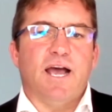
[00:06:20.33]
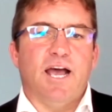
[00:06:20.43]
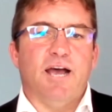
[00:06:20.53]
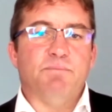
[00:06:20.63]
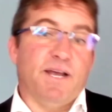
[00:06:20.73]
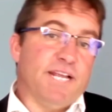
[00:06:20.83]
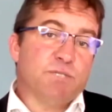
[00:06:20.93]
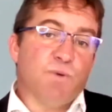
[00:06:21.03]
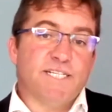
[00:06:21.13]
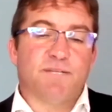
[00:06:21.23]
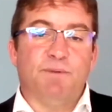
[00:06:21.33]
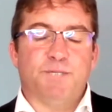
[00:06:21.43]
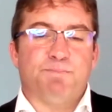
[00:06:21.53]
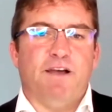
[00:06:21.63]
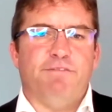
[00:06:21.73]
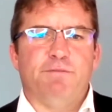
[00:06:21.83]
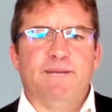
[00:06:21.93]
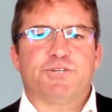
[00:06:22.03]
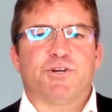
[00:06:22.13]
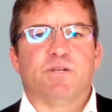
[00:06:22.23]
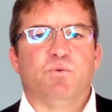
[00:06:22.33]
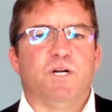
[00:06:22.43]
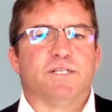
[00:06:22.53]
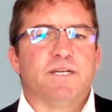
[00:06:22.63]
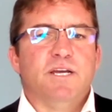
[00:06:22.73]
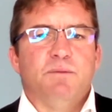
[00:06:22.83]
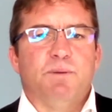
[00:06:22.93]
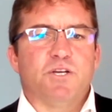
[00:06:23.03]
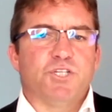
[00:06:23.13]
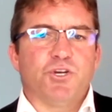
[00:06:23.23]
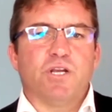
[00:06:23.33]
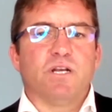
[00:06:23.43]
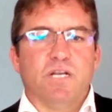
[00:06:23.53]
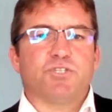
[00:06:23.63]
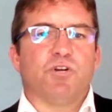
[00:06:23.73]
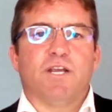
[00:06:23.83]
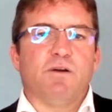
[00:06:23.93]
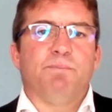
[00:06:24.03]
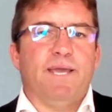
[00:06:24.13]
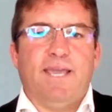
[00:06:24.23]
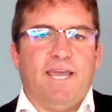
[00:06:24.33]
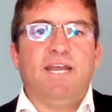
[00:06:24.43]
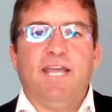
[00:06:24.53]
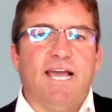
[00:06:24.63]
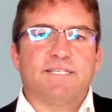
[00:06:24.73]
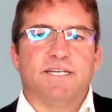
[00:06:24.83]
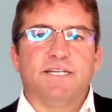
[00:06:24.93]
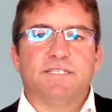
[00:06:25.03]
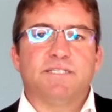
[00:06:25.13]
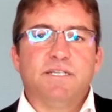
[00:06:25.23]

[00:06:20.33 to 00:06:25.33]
And that's why it's the most powerful metric in the world, because you can literally compare any asset,